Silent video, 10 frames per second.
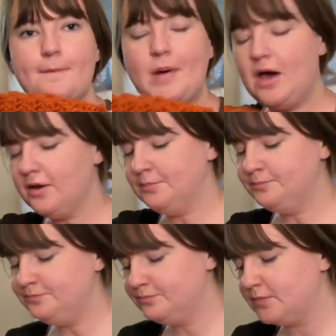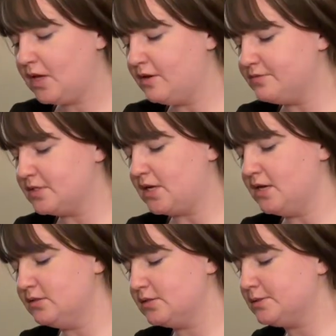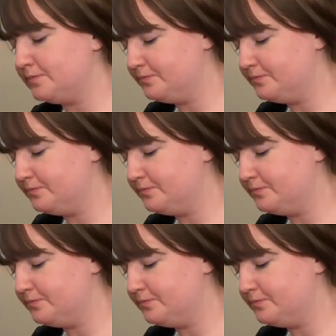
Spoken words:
bottom of the sides.